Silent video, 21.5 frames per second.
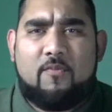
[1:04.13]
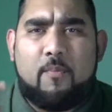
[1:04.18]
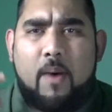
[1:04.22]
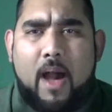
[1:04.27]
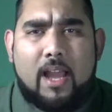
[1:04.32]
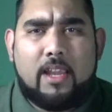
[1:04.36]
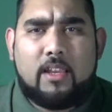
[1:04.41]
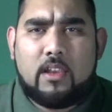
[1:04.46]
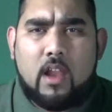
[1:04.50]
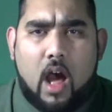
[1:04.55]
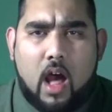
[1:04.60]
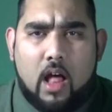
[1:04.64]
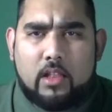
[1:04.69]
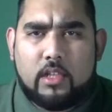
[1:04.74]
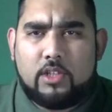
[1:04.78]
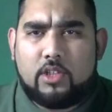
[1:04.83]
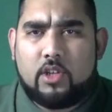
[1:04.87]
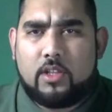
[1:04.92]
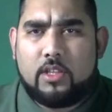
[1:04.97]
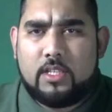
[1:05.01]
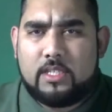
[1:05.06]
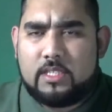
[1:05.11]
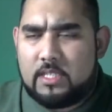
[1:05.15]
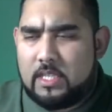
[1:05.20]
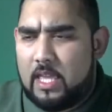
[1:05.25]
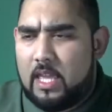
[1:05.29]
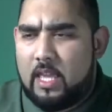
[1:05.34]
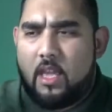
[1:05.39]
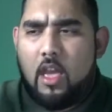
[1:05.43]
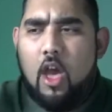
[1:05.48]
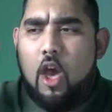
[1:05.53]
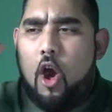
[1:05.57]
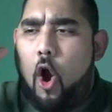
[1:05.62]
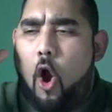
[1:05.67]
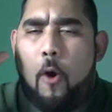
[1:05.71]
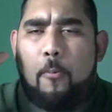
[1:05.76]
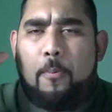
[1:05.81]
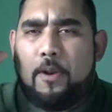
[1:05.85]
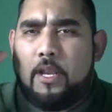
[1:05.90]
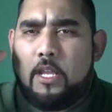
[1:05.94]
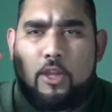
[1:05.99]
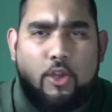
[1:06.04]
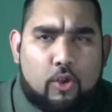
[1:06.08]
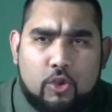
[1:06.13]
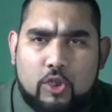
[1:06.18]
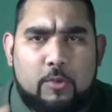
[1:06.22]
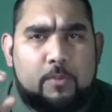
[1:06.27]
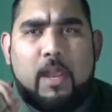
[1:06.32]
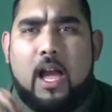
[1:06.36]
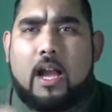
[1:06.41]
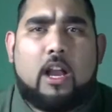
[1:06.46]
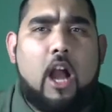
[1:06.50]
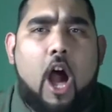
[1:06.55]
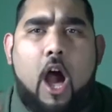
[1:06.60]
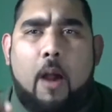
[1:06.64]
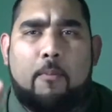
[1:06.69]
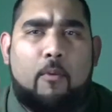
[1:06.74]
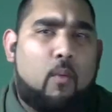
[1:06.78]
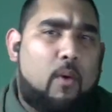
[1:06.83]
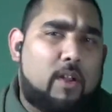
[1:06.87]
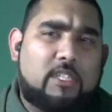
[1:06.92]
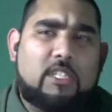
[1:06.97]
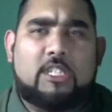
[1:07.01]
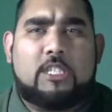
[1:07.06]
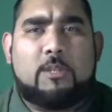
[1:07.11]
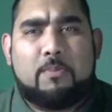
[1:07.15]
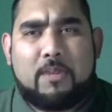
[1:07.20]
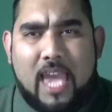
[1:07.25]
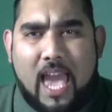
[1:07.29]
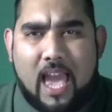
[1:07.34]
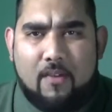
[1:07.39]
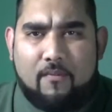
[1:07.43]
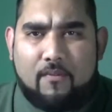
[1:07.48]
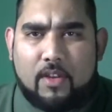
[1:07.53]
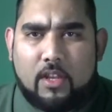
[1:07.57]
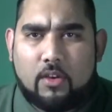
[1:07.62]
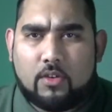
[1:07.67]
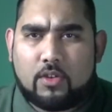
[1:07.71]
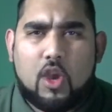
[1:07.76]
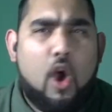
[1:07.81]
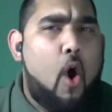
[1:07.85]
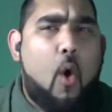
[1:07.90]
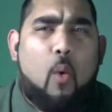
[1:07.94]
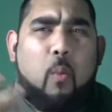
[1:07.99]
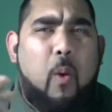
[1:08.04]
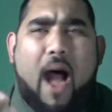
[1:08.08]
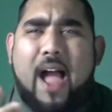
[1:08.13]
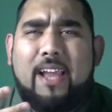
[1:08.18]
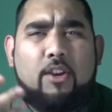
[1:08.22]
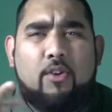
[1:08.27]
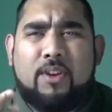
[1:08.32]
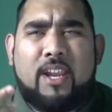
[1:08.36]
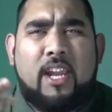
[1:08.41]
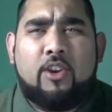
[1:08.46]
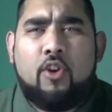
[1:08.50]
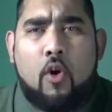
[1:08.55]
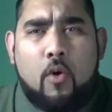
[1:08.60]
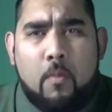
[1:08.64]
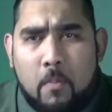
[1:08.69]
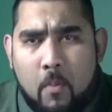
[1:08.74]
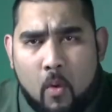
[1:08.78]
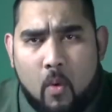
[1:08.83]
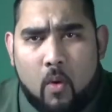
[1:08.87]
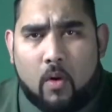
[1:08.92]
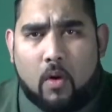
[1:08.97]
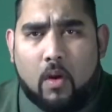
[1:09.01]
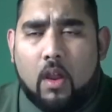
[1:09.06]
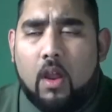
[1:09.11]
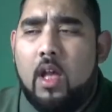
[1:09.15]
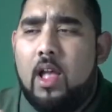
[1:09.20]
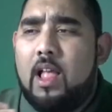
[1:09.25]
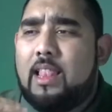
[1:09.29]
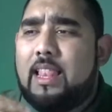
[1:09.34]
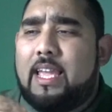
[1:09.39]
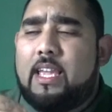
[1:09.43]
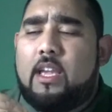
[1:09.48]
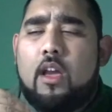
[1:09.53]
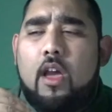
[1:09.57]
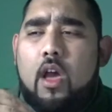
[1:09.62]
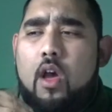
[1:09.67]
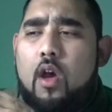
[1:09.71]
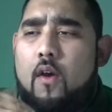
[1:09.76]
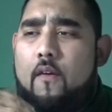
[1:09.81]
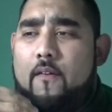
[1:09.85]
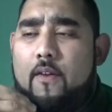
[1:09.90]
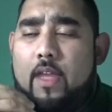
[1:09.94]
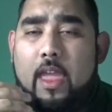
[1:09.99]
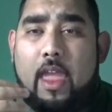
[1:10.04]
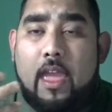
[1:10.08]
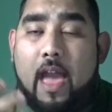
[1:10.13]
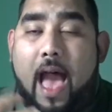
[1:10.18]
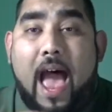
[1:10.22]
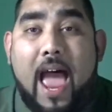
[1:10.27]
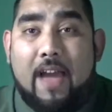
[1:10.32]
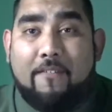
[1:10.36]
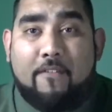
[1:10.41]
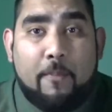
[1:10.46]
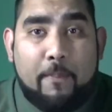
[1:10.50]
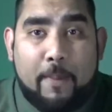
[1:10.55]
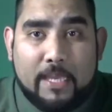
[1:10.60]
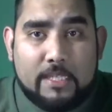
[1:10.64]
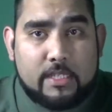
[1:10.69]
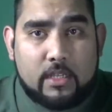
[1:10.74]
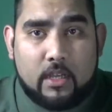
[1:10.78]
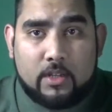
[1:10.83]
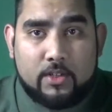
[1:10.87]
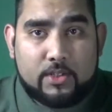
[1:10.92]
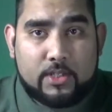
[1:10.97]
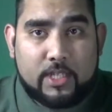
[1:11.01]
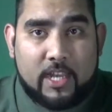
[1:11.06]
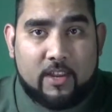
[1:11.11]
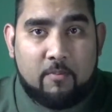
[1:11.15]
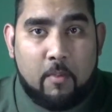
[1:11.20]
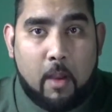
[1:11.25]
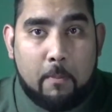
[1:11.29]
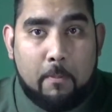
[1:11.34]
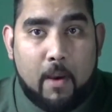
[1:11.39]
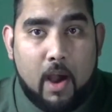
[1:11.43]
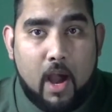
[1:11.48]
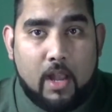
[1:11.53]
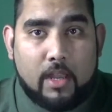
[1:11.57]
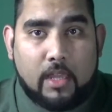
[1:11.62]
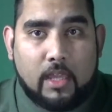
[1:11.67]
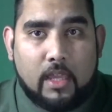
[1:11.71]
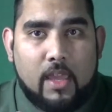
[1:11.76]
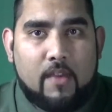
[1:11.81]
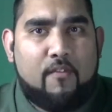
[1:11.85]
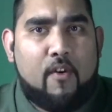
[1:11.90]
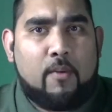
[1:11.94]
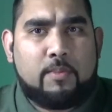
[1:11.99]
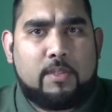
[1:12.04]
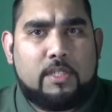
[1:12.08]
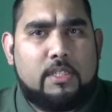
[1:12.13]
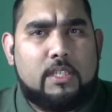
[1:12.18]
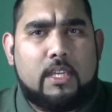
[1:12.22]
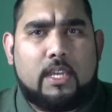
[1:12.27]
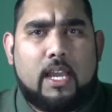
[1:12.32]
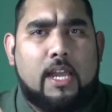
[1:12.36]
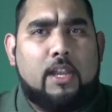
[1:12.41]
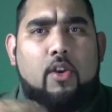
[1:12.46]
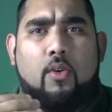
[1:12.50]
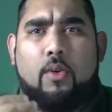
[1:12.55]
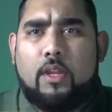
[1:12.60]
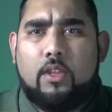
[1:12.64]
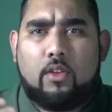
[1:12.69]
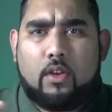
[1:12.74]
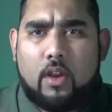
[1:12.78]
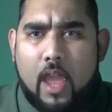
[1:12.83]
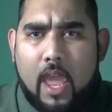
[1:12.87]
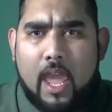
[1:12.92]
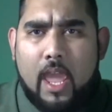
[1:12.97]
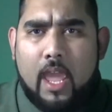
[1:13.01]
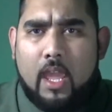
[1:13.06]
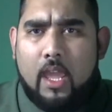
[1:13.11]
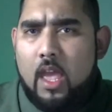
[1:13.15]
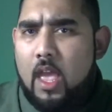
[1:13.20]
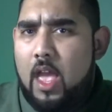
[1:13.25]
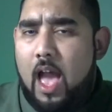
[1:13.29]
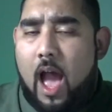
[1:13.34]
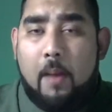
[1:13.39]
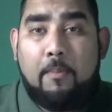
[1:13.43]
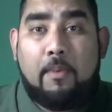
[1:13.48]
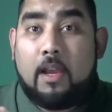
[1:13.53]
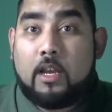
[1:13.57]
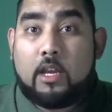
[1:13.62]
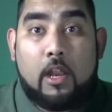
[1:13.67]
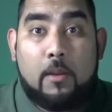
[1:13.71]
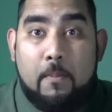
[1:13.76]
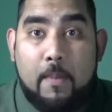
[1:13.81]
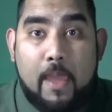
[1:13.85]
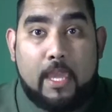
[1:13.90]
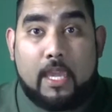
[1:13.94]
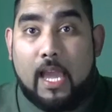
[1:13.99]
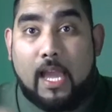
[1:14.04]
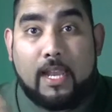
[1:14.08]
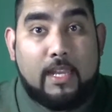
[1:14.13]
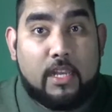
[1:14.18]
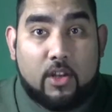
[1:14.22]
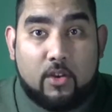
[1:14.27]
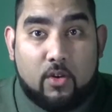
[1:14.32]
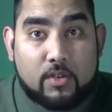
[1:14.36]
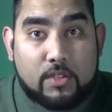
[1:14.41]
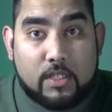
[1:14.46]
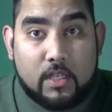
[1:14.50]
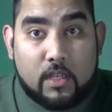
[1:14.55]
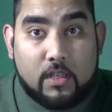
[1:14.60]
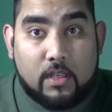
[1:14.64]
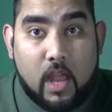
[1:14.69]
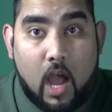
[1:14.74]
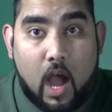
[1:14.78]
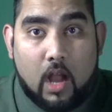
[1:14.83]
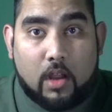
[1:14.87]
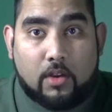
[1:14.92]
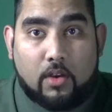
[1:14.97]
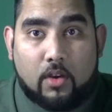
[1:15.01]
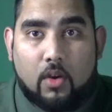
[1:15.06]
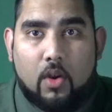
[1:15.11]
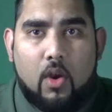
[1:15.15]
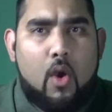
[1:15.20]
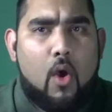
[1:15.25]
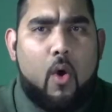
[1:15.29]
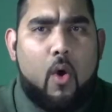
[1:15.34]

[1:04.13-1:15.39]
of my knowledge on this thing opening youtube.com and watching some cat videos? Why don't I know more? Like, I have a basic understanding of my body. If I'm sick, I know either A, I'm not gonna make it. I need to go see a doctor.